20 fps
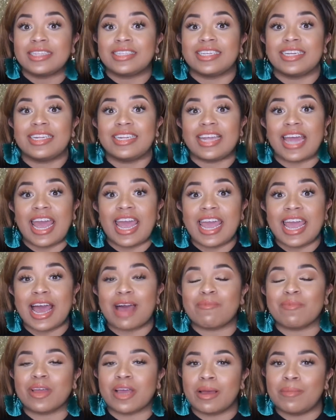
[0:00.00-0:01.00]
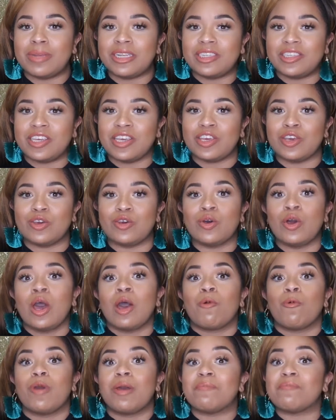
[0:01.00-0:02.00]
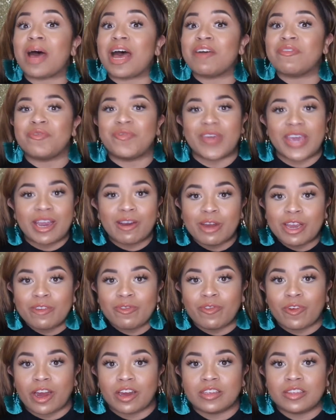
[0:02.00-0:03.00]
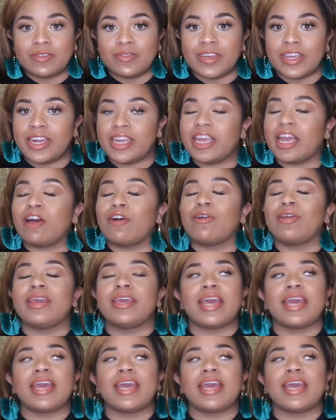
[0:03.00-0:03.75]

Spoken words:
Today I'm coming to you with my very first video.